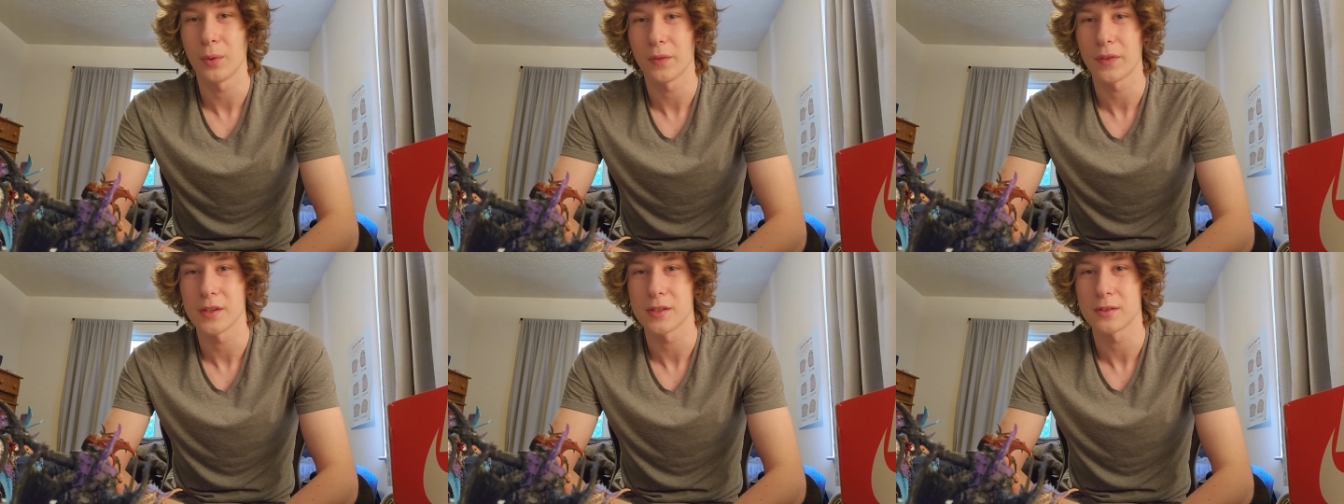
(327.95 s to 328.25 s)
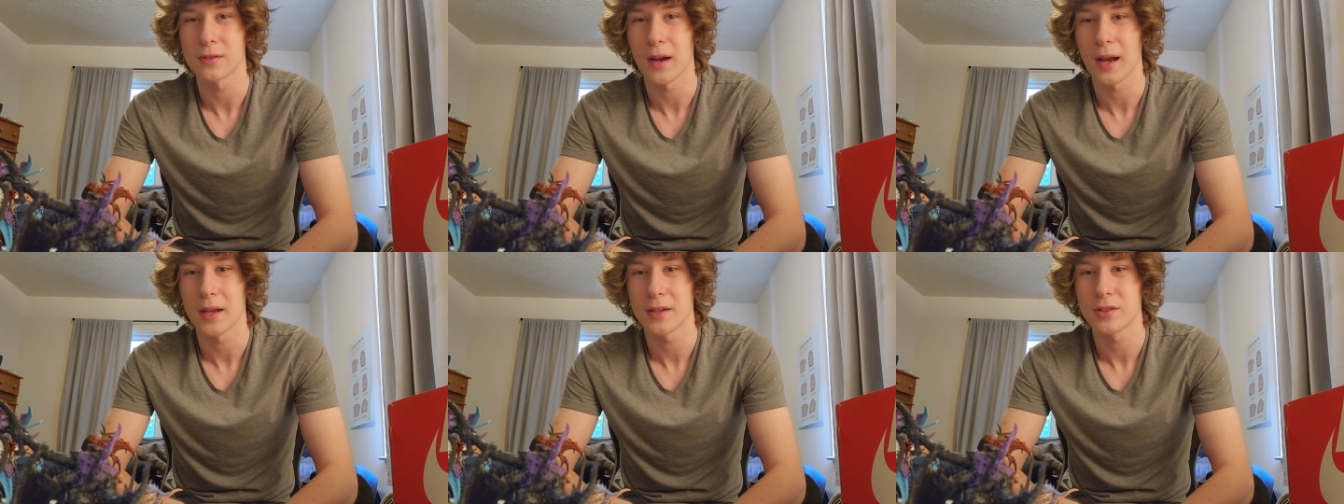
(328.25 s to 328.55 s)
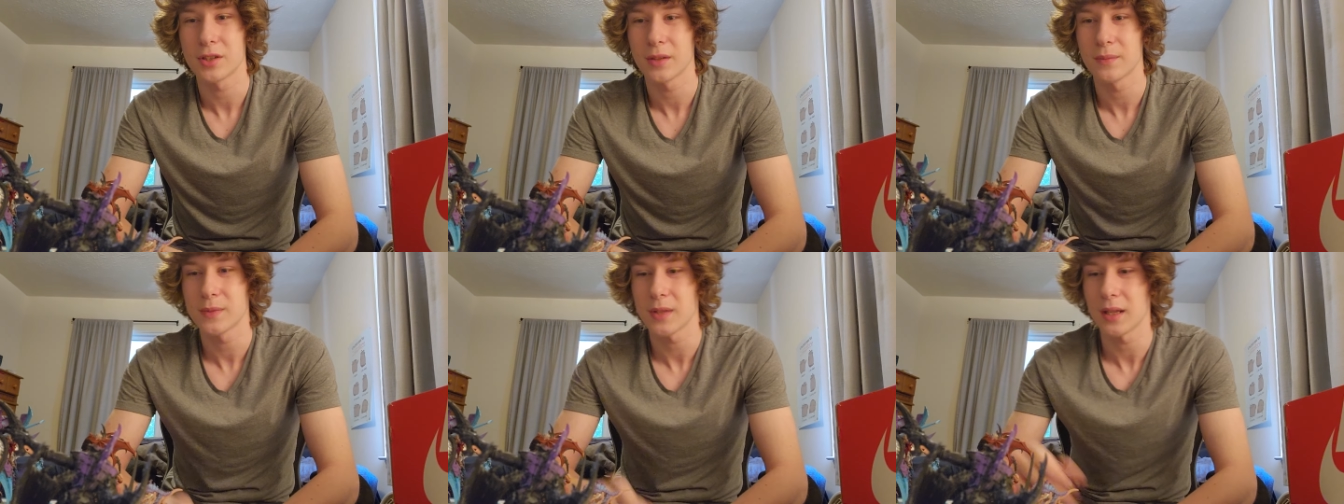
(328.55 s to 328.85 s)
with the
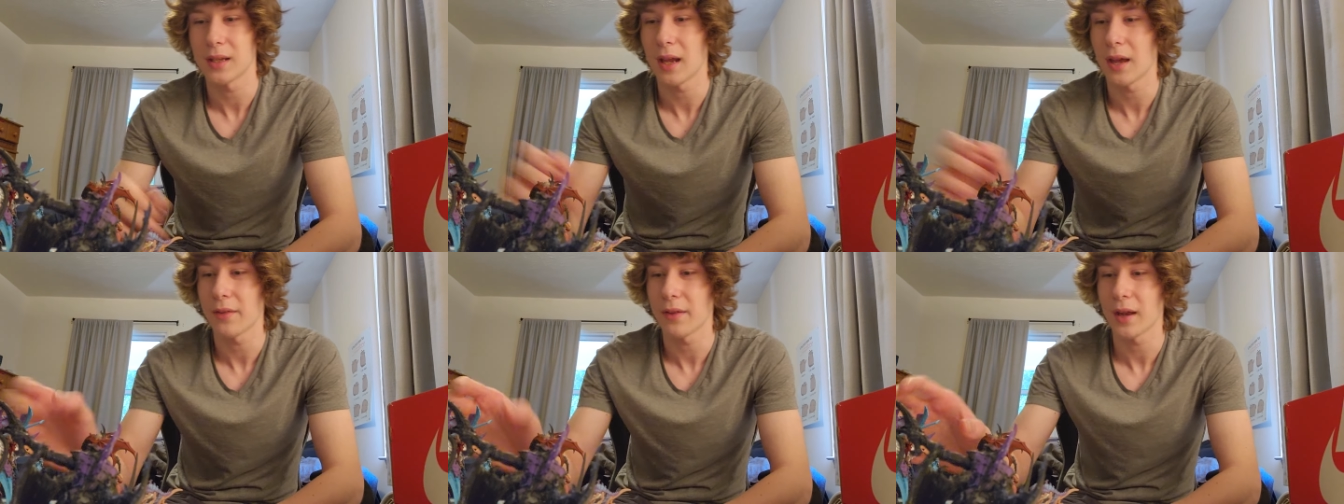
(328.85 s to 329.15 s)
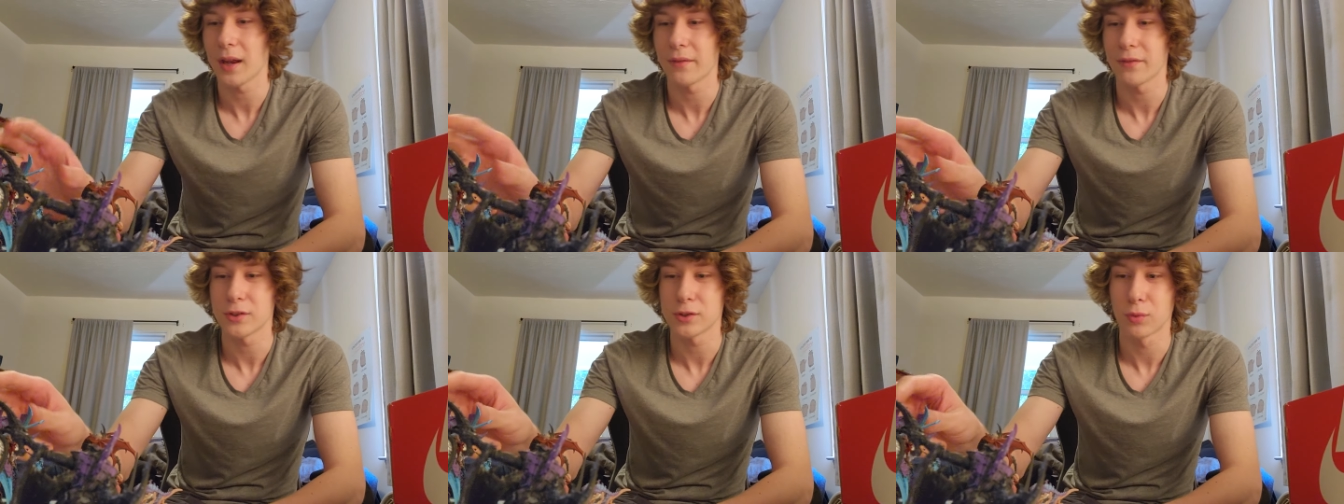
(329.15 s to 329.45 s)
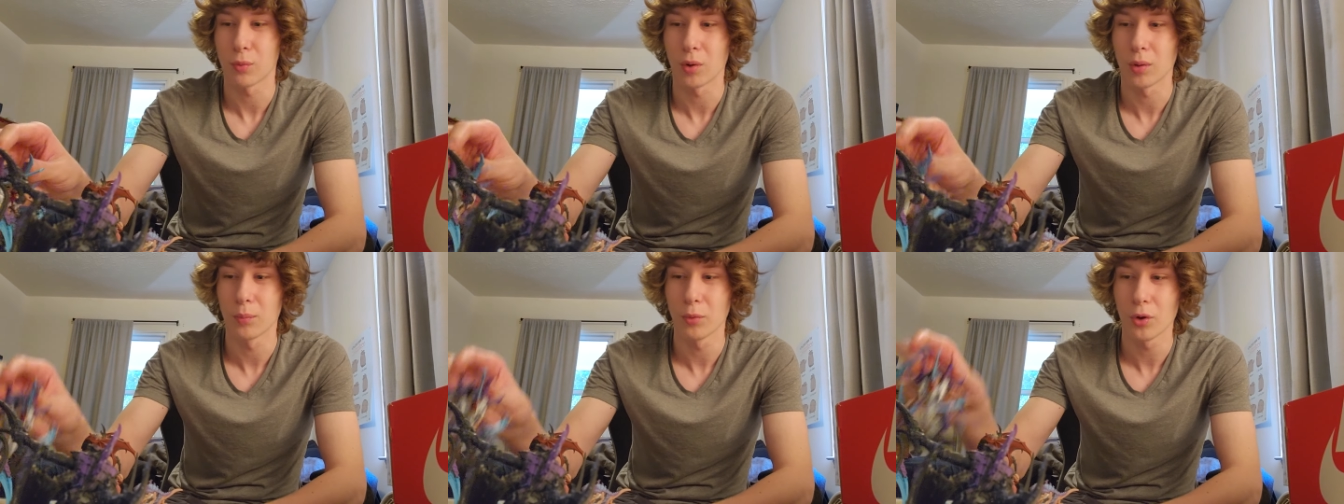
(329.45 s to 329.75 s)
stratagems. And now that I have a
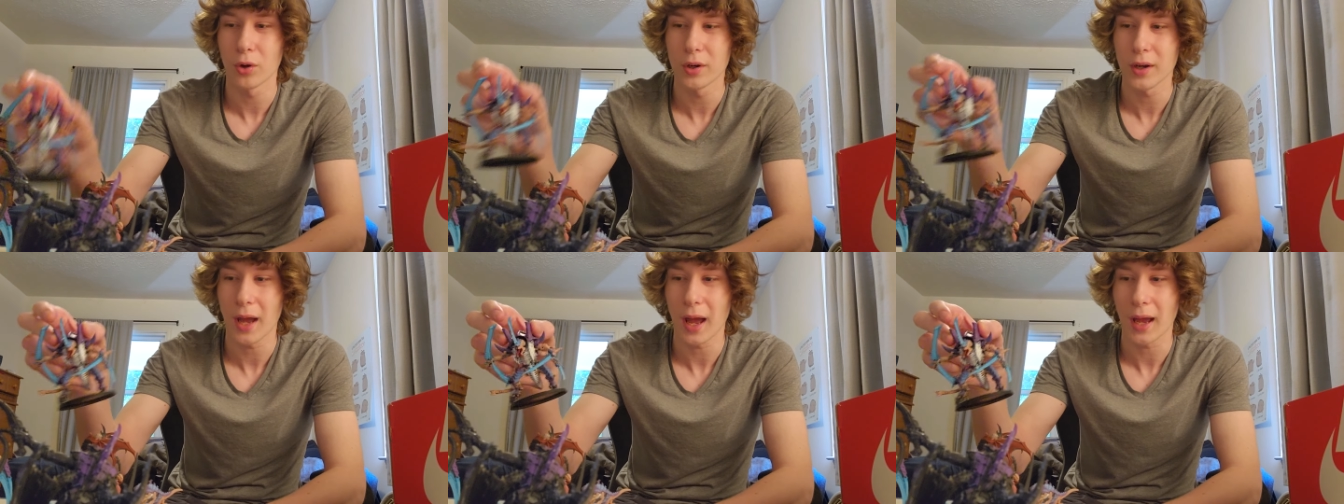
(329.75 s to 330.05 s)
Swarm Lord,